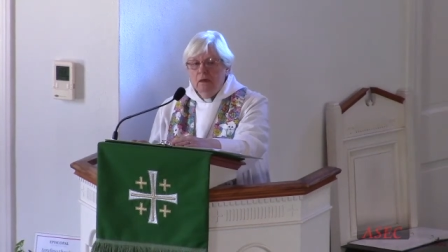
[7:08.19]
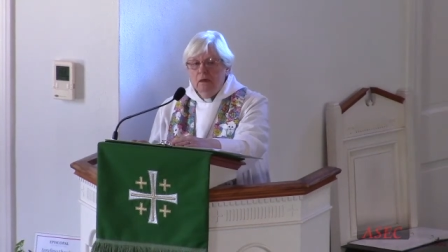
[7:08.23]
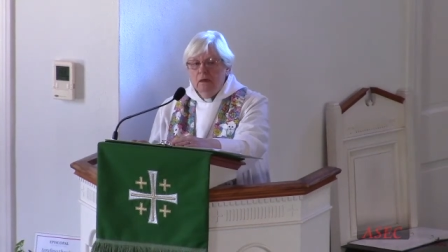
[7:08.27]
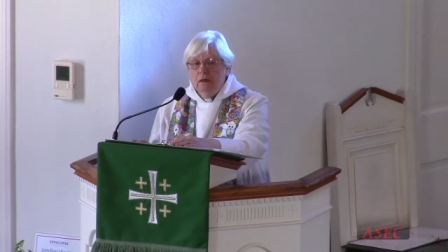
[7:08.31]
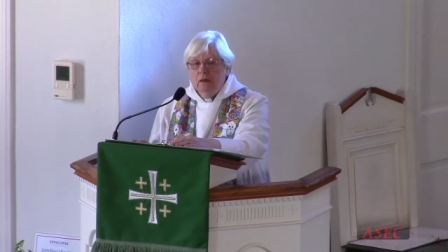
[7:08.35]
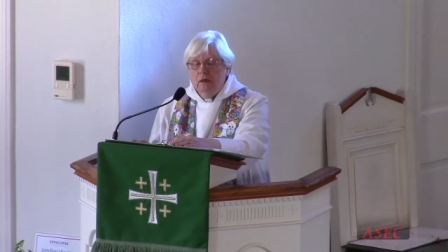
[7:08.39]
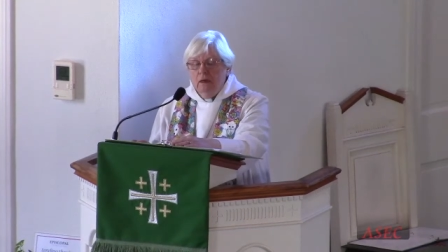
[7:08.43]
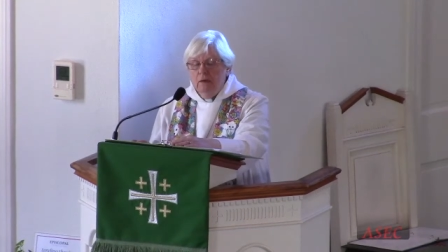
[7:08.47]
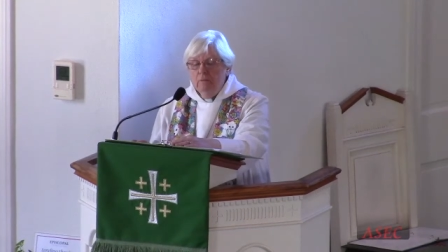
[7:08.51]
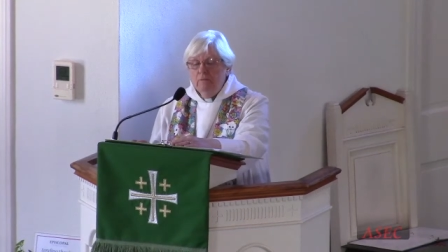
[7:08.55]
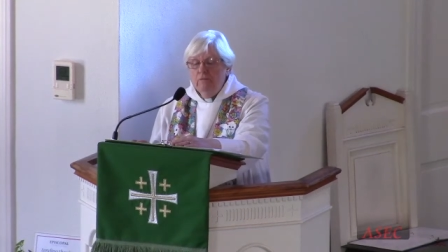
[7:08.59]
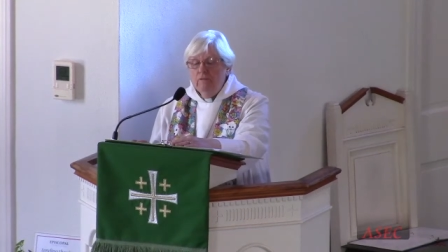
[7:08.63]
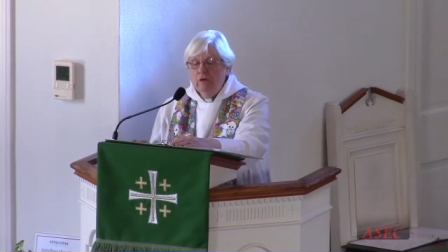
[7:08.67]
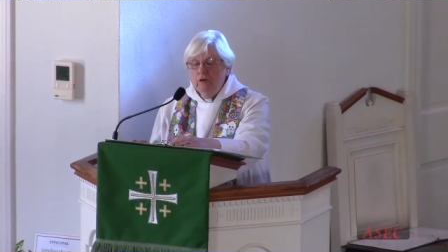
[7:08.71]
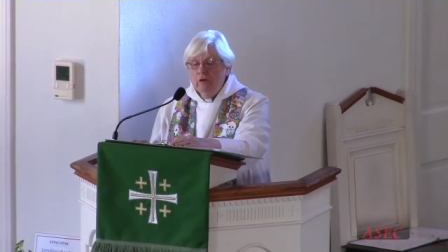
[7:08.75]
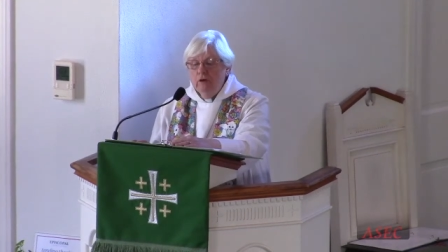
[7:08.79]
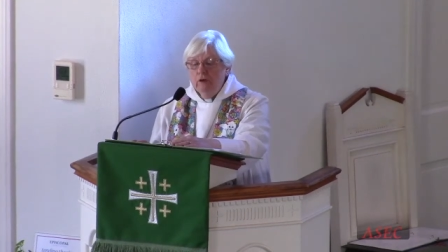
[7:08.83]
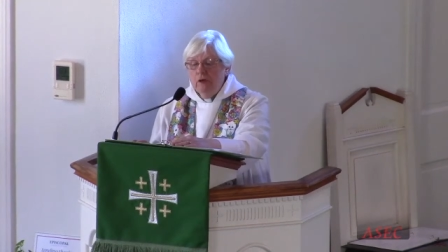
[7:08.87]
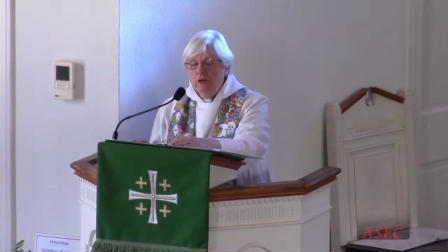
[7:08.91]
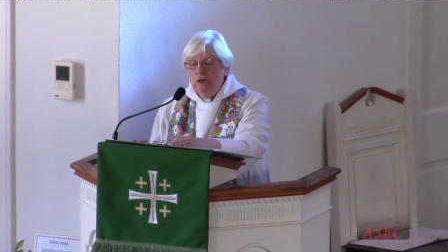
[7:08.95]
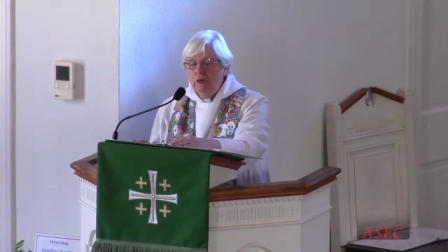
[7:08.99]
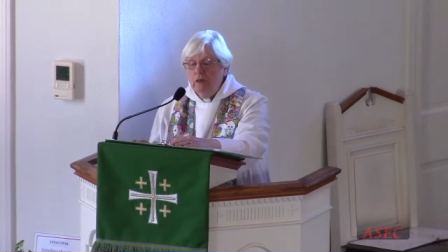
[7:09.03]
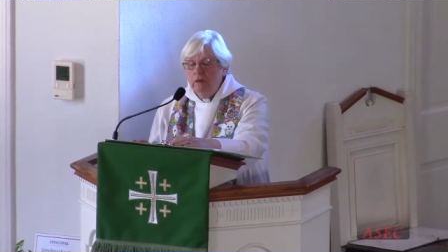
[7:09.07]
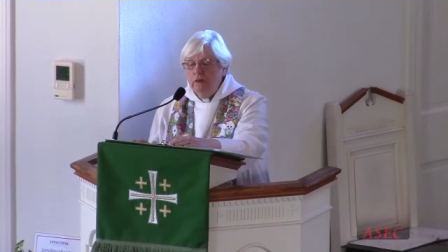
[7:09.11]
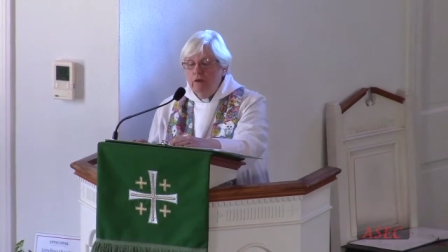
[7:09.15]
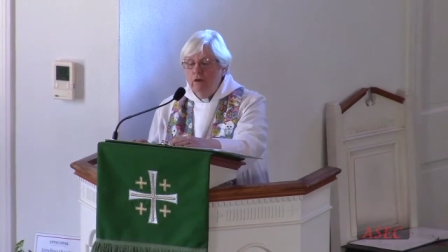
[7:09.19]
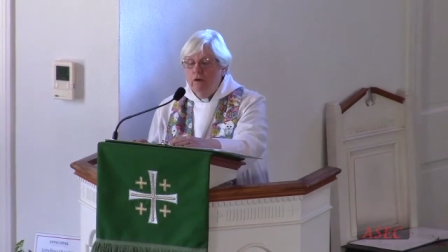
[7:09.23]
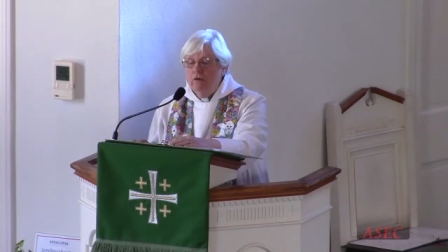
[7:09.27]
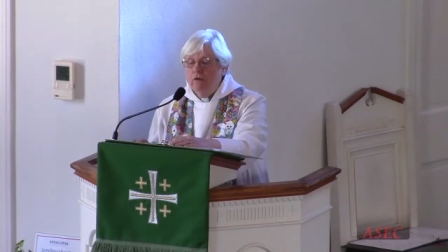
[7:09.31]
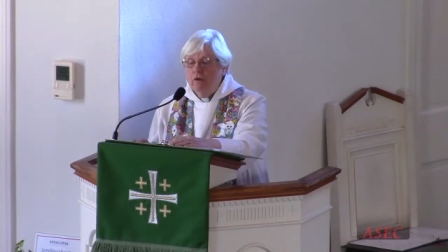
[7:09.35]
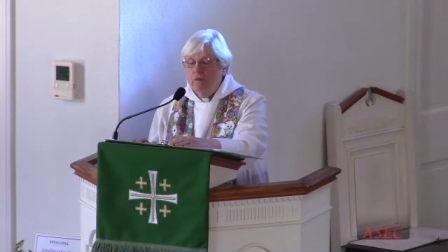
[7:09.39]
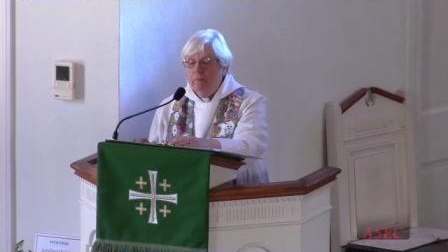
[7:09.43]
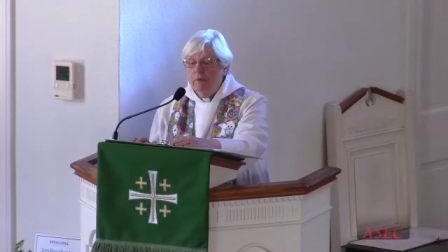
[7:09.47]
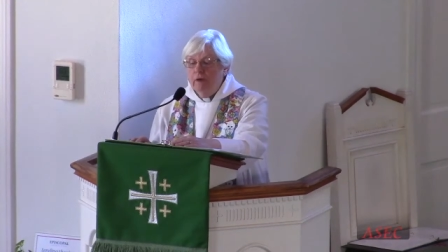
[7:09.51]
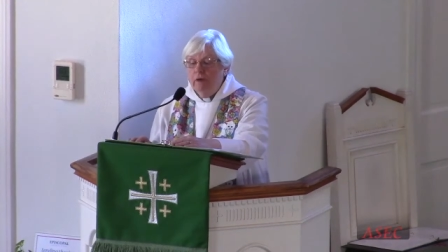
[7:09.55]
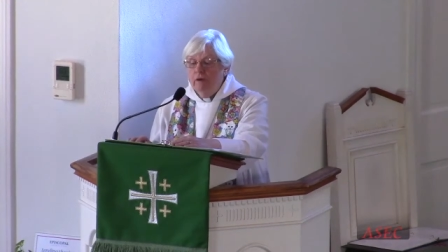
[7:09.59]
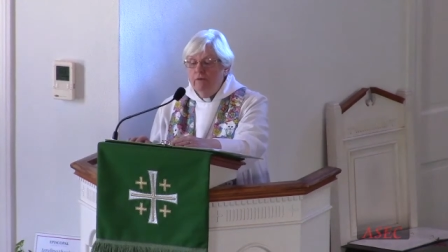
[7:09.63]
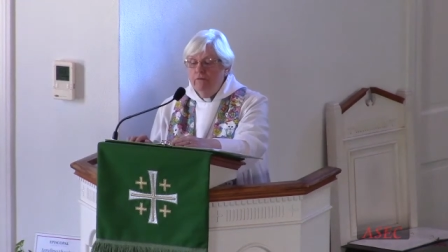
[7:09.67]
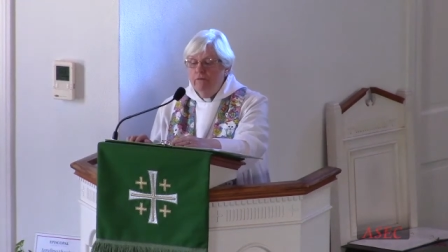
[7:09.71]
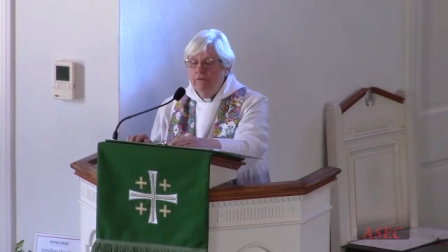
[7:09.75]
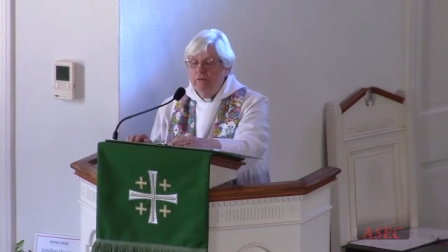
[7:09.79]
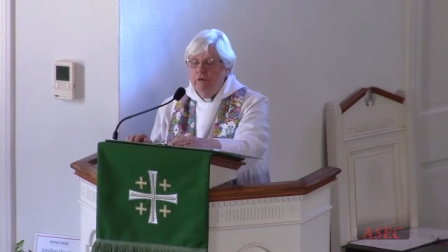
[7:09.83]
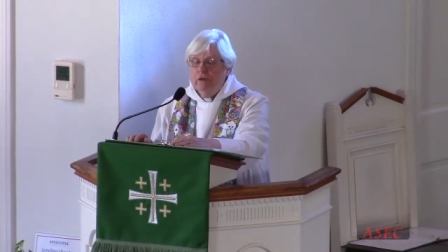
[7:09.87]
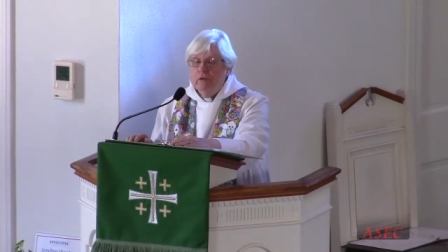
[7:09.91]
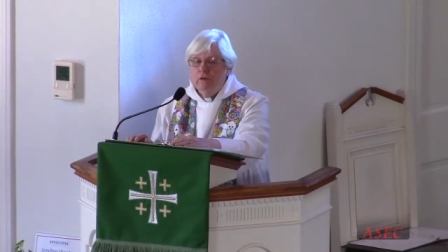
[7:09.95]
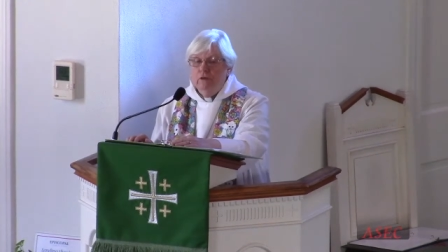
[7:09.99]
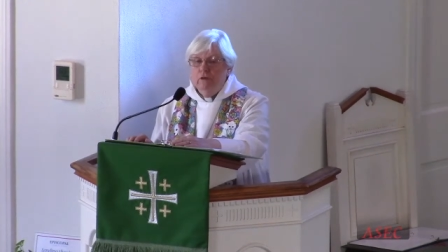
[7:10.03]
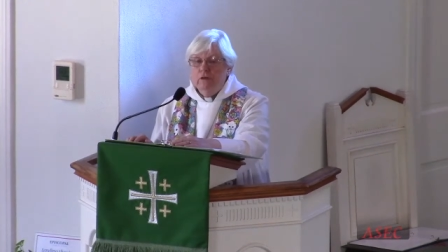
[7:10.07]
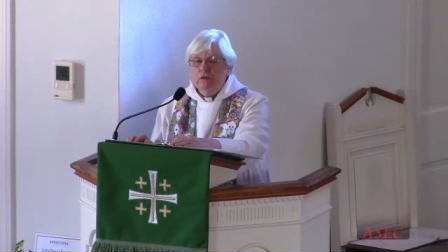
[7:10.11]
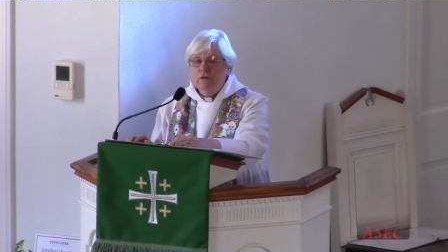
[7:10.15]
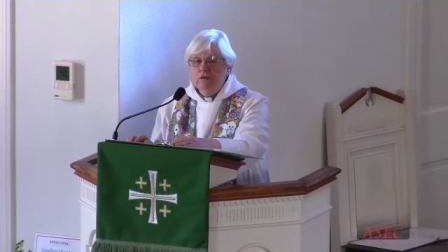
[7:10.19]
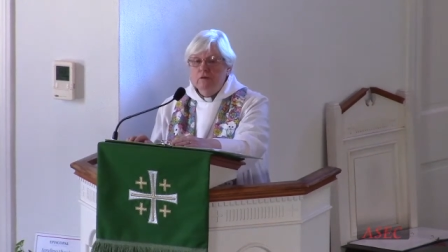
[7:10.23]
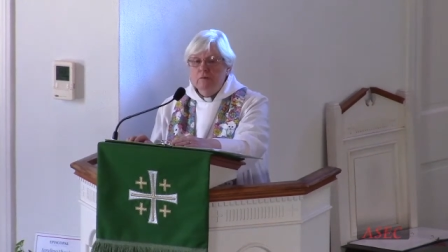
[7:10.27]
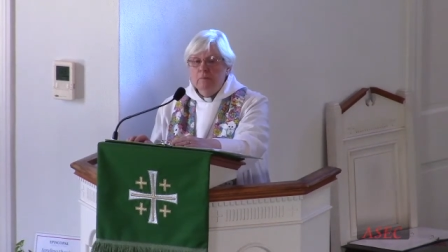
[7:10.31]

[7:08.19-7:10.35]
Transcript: I'm very clear in my feelings